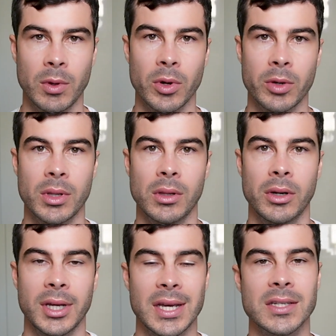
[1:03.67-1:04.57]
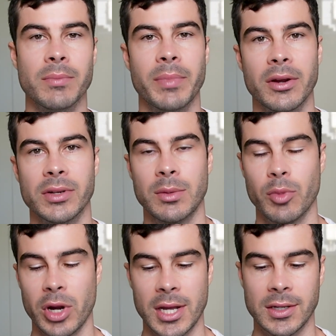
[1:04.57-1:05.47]
We work with a lot of kids and parenting
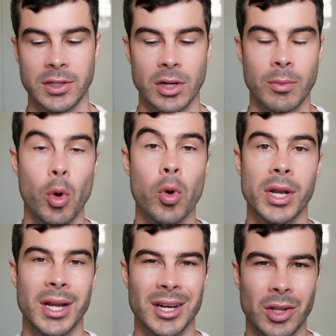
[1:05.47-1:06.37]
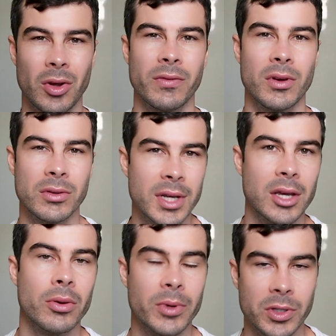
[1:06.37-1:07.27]
brands, and so I'm auditing a lot of those
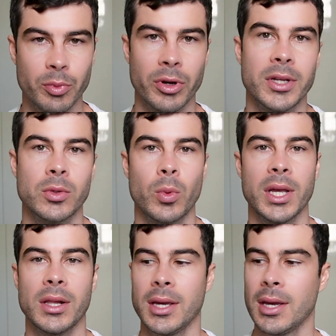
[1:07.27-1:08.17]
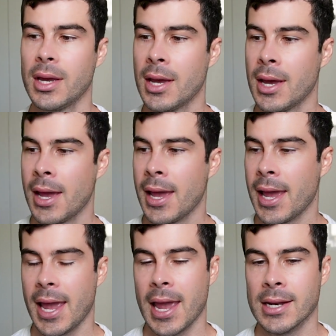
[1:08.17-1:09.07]
e-commerce brands weekly,
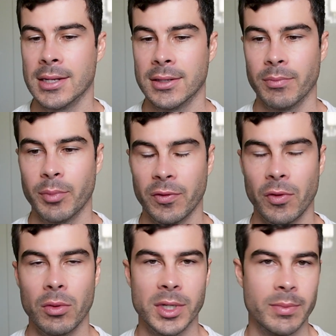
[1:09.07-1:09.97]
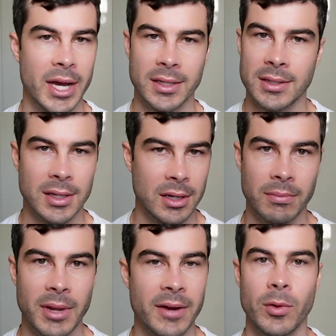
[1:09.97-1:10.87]
and Performance Max is
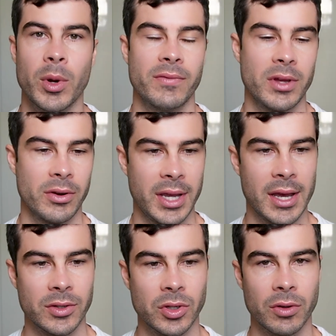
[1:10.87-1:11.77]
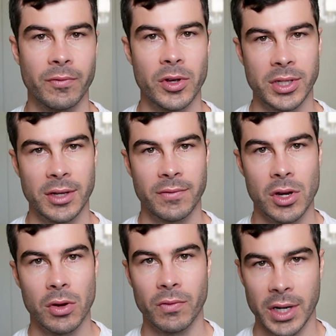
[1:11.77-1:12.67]
in every one of their accounts. So firstly, if you're
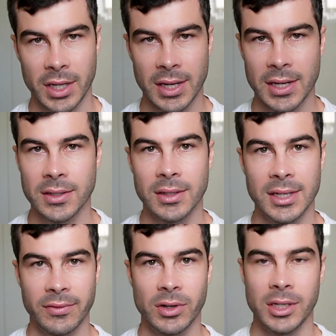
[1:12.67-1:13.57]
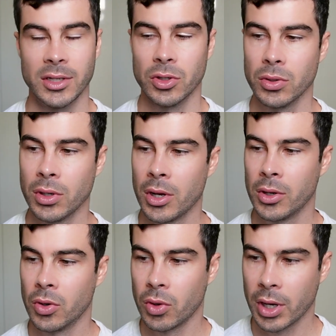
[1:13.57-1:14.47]
not running these, definitely do
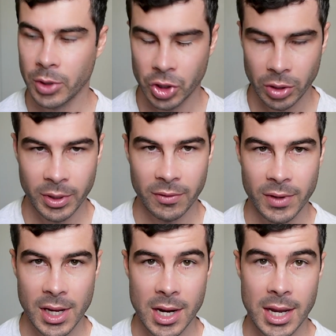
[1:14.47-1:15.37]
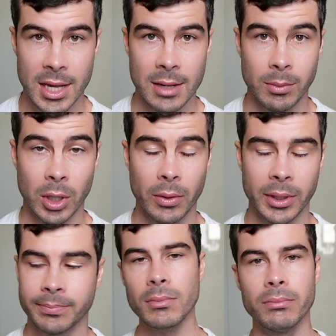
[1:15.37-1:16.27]
hook up your shopping feed and get them
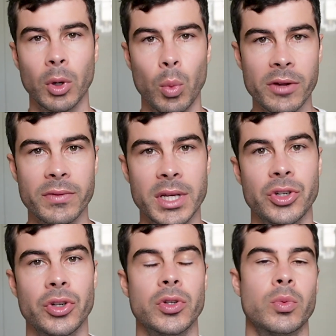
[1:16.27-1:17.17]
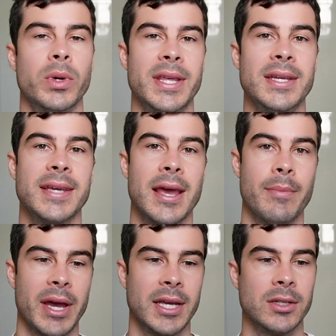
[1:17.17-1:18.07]
going. But one of the issues with these
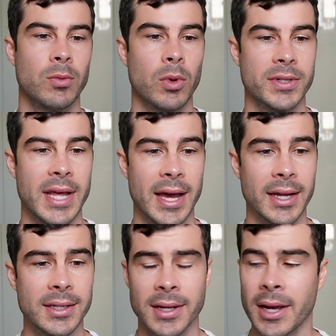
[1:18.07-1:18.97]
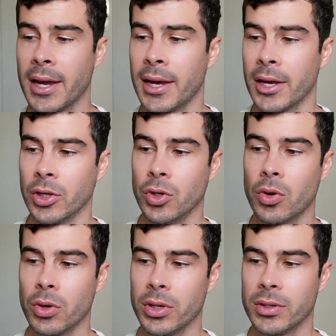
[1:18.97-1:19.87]
campaigns was that you
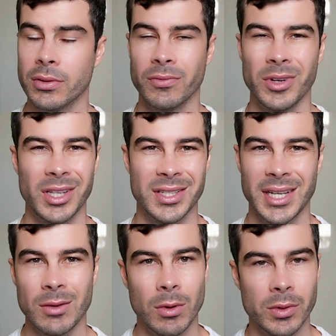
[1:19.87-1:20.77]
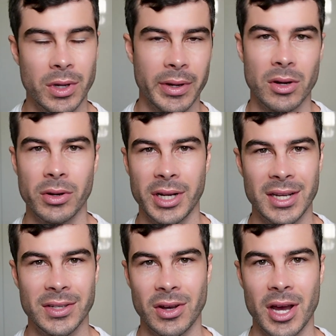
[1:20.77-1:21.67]
couldn't really see what was going on
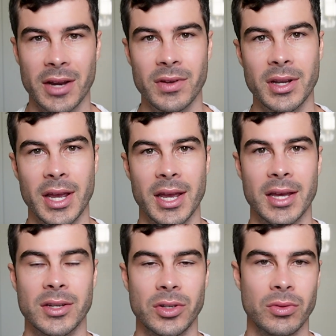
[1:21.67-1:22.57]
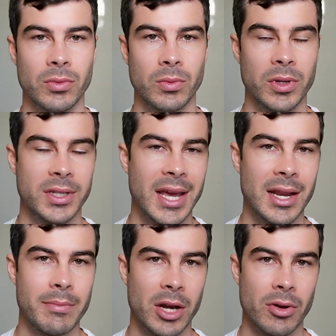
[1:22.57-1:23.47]
inside of it, and it's
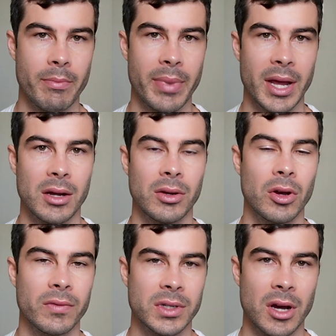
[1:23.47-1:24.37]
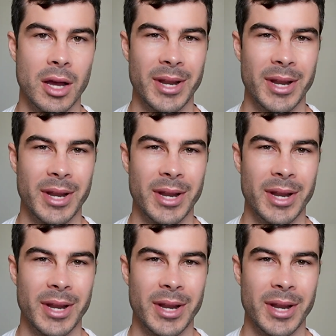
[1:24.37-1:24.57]
getting better and better over time.